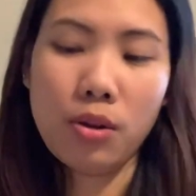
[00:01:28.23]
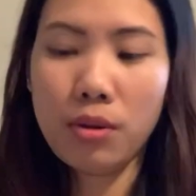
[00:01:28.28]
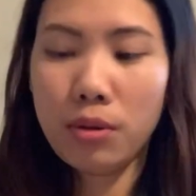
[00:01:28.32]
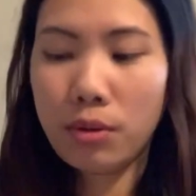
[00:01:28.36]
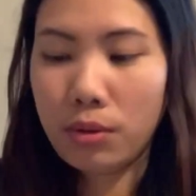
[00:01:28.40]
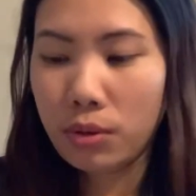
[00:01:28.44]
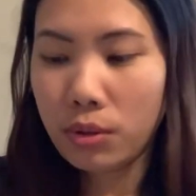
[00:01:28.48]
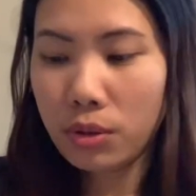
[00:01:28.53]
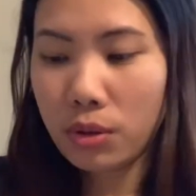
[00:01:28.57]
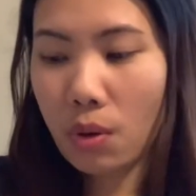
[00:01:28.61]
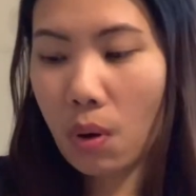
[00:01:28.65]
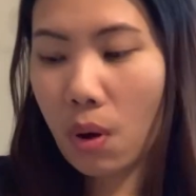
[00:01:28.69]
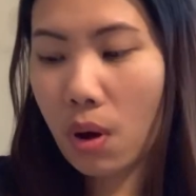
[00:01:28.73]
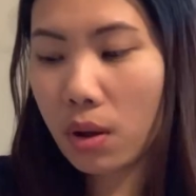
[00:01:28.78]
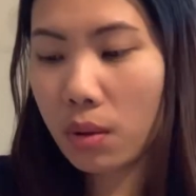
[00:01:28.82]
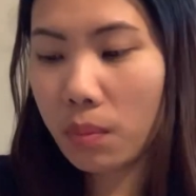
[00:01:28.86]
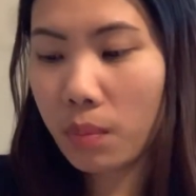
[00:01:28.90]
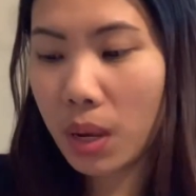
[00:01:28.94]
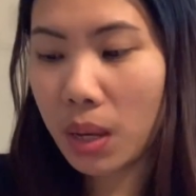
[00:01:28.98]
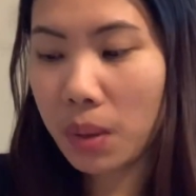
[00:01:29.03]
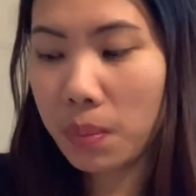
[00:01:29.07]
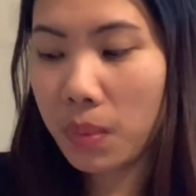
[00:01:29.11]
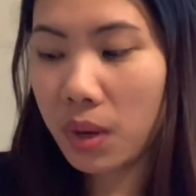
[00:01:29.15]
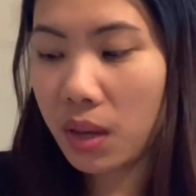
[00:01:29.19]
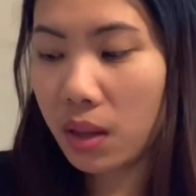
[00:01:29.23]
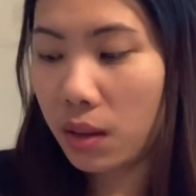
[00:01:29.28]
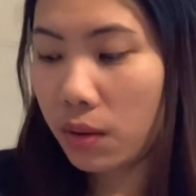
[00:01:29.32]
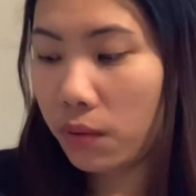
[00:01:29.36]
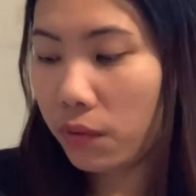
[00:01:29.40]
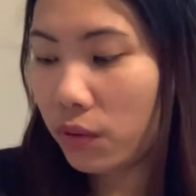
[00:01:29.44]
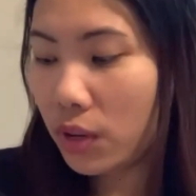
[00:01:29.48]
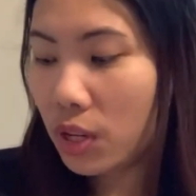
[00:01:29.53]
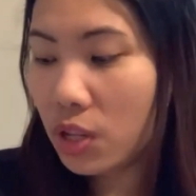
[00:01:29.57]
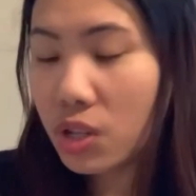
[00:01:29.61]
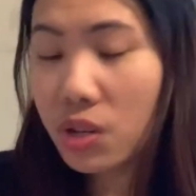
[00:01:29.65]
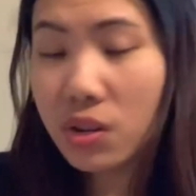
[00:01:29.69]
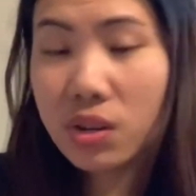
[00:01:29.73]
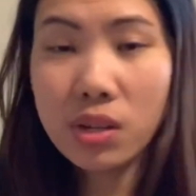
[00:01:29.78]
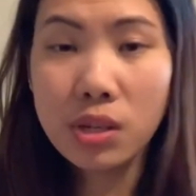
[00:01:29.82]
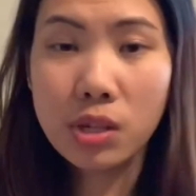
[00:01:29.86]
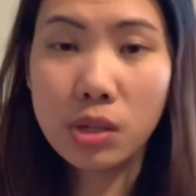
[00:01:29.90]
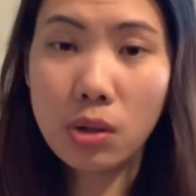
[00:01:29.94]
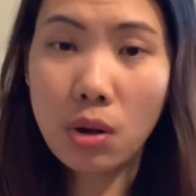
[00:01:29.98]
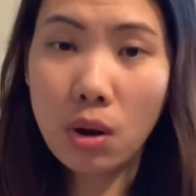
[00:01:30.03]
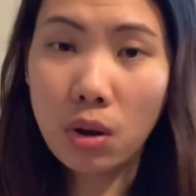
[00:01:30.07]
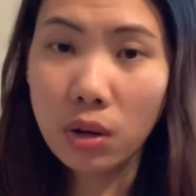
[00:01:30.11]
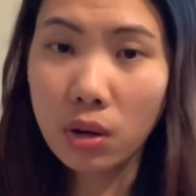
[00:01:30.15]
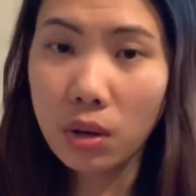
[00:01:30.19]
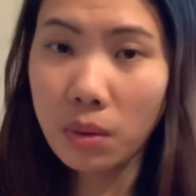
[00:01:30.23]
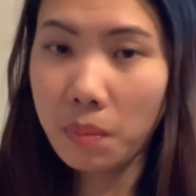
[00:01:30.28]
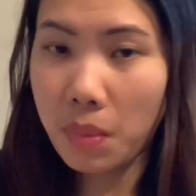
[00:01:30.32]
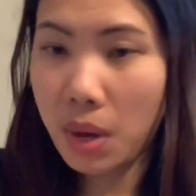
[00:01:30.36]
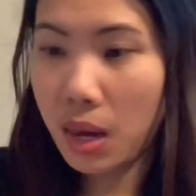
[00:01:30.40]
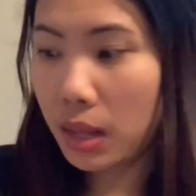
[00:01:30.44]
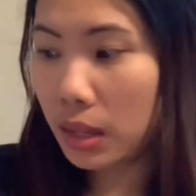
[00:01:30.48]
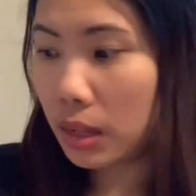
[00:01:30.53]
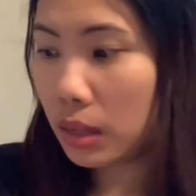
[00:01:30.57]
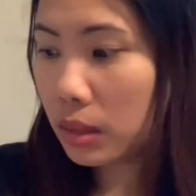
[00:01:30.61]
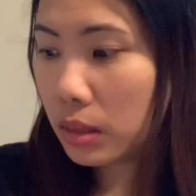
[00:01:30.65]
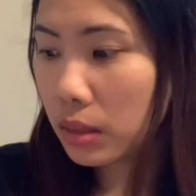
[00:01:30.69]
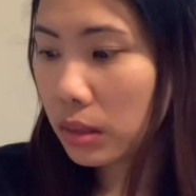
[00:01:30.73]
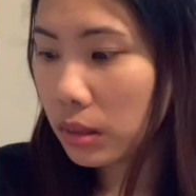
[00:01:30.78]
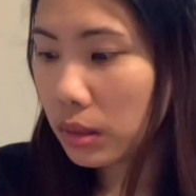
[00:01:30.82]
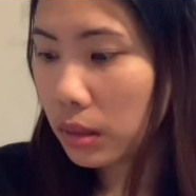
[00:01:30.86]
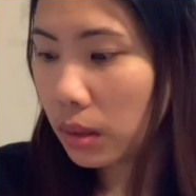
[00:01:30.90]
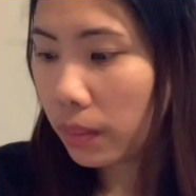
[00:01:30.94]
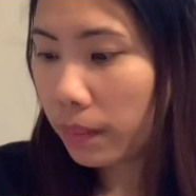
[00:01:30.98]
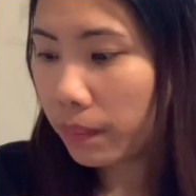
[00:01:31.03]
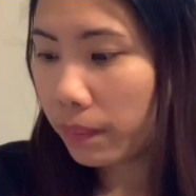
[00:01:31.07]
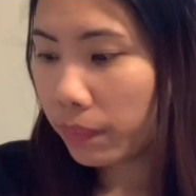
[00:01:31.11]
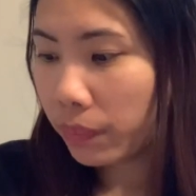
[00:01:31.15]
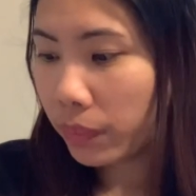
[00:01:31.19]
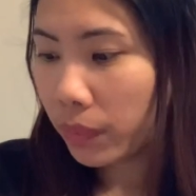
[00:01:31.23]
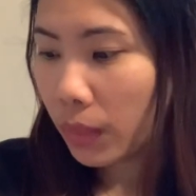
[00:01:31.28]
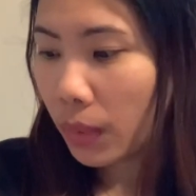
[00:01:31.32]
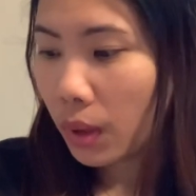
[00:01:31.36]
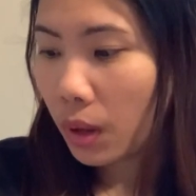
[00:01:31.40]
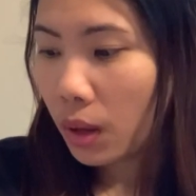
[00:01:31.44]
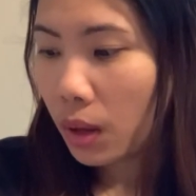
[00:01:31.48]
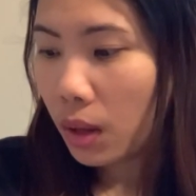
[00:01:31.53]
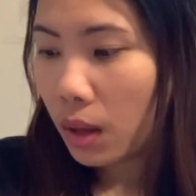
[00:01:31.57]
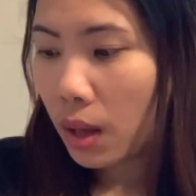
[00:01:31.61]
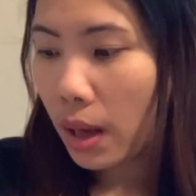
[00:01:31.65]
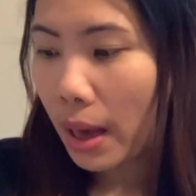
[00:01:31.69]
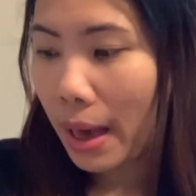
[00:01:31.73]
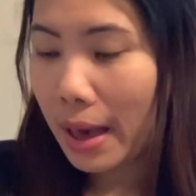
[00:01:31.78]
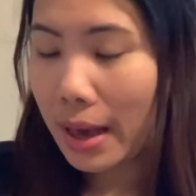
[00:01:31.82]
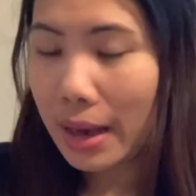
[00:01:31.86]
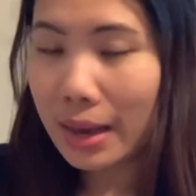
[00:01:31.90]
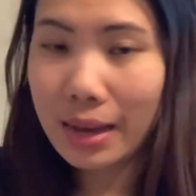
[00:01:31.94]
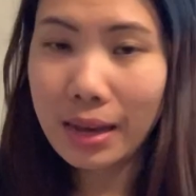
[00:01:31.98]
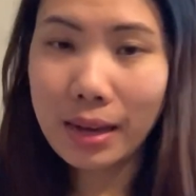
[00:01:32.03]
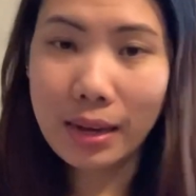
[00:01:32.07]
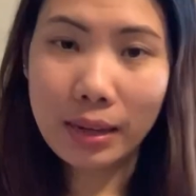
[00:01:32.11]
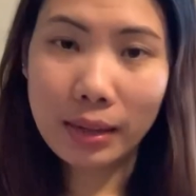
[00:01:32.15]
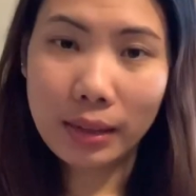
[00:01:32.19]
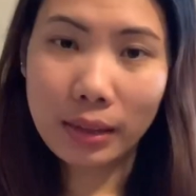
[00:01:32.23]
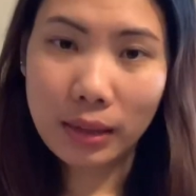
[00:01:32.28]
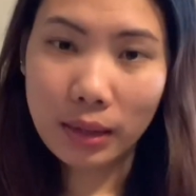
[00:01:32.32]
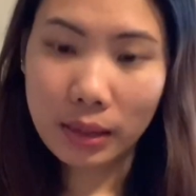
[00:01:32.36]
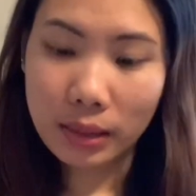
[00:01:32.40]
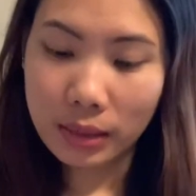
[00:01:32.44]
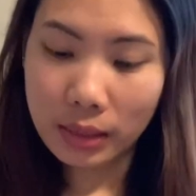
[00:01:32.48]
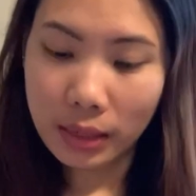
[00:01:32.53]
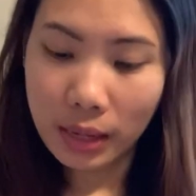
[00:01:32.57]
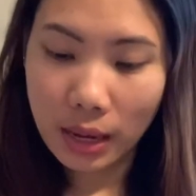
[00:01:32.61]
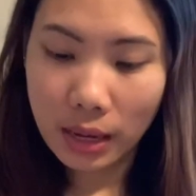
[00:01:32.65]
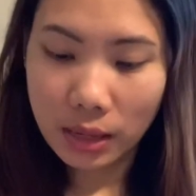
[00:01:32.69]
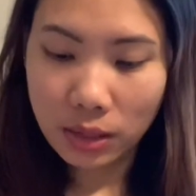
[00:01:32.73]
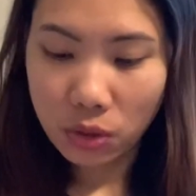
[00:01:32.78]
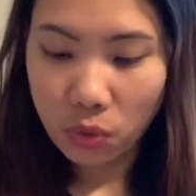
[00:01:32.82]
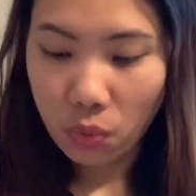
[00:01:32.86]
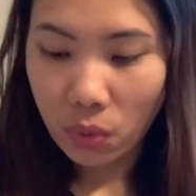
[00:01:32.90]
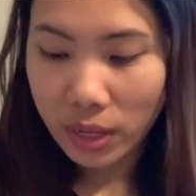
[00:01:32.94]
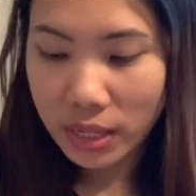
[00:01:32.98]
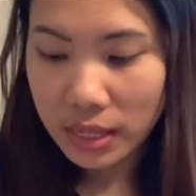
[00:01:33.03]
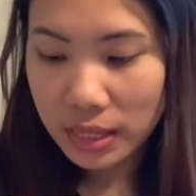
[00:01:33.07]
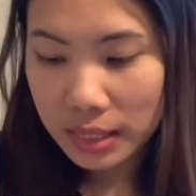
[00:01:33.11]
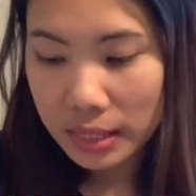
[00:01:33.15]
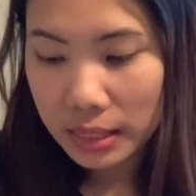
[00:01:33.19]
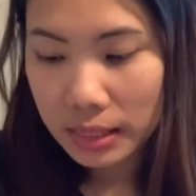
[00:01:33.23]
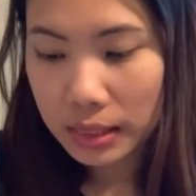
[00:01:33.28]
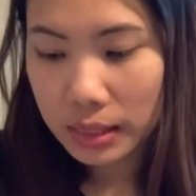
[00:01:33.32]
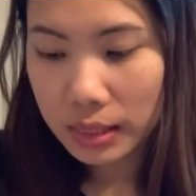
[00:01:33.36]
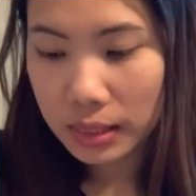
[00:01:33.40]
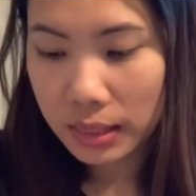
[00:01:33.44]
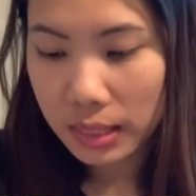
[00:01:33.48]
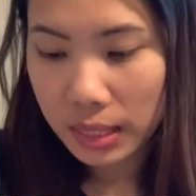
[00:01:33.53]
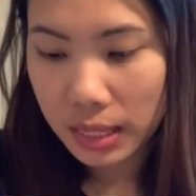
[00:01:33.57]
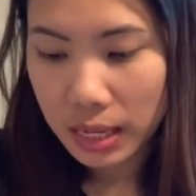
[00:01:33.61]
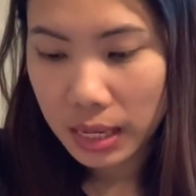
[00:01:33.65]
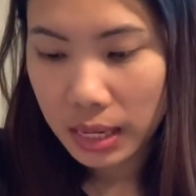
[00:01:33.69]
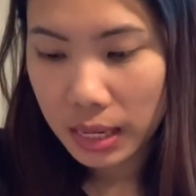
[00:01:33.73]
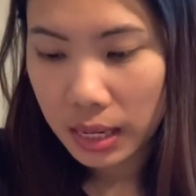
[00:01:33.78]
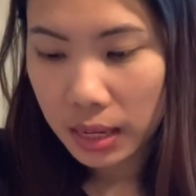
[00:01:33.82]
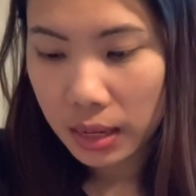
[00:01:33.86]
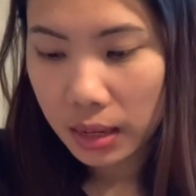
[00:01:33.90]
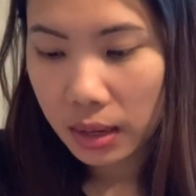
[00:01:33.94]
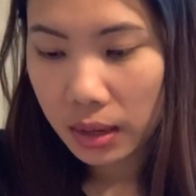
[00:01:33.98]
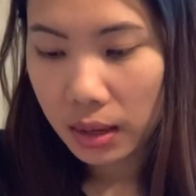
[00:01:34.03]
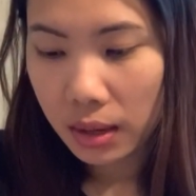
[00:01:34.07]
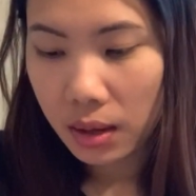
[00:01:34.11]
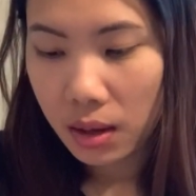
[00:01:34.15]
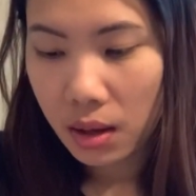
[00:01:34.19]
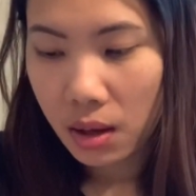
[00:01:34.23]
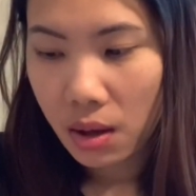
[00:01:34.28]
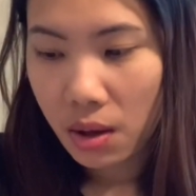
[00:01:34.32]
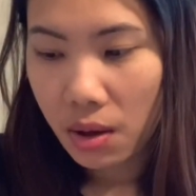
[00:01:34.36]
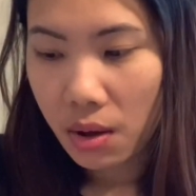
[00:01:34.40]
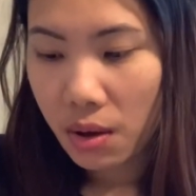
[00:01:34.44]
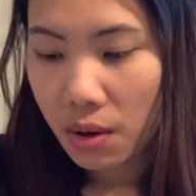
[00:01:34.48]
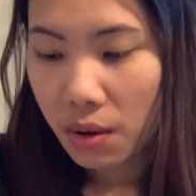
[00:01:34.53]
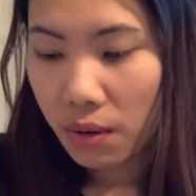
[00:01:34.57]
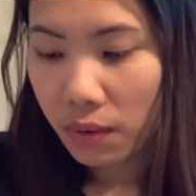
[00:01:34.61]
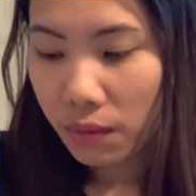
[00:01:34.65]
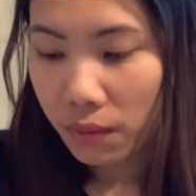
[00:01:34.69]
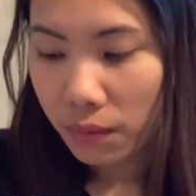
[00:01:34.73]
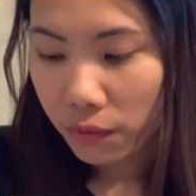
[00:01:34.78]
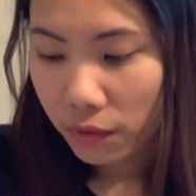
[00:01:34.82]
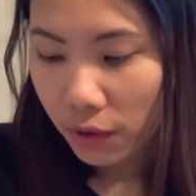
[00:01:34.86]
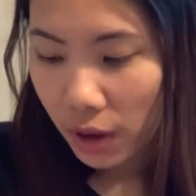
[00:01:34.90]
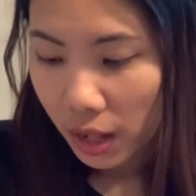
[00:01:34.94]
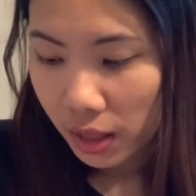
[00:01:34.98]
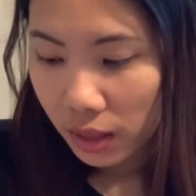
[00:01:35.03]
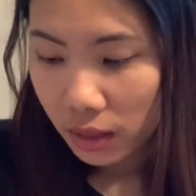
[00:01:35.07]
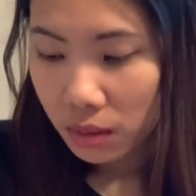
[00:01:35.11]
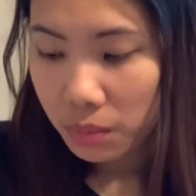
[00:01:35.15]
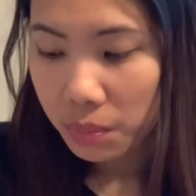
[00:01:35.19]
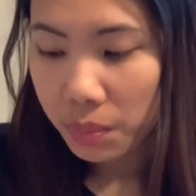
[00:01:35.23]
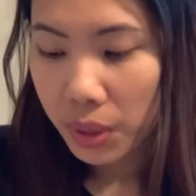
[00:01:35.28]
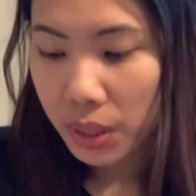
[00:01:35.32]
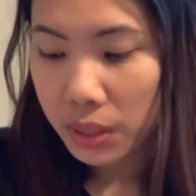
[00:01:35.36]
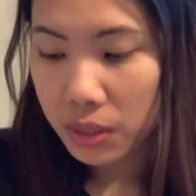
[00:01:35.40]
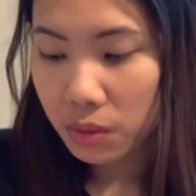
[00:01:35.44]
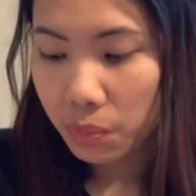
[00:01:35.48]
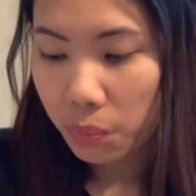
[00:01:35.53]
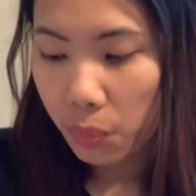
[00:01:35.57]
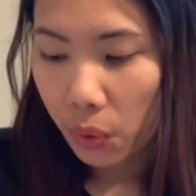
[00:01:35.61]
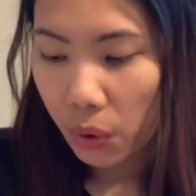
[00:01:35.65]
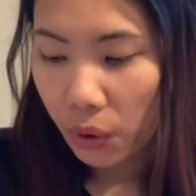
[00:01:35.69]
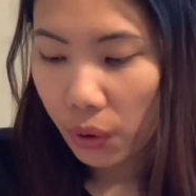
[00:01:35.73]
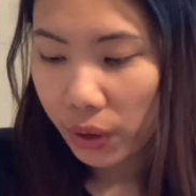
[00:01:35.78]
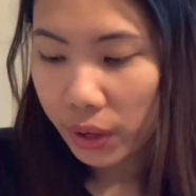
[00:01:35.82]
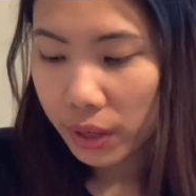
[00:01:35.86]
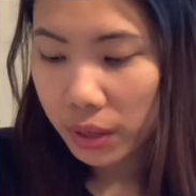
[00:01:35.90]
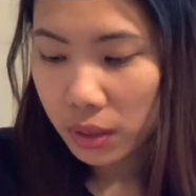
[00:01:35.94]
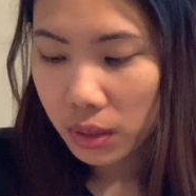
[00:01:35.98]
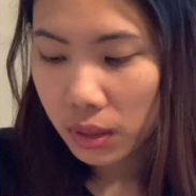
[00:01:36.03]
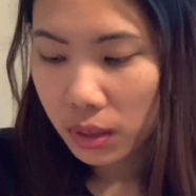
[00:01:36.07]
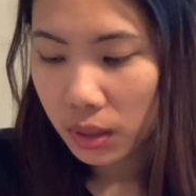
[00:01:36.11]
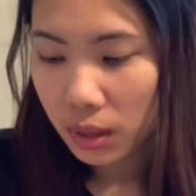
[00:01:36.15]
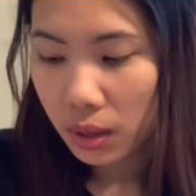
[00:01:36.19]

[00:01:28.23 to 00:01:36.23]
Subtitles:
So on my beneficiaries documents, I got the DS-160, valid passport,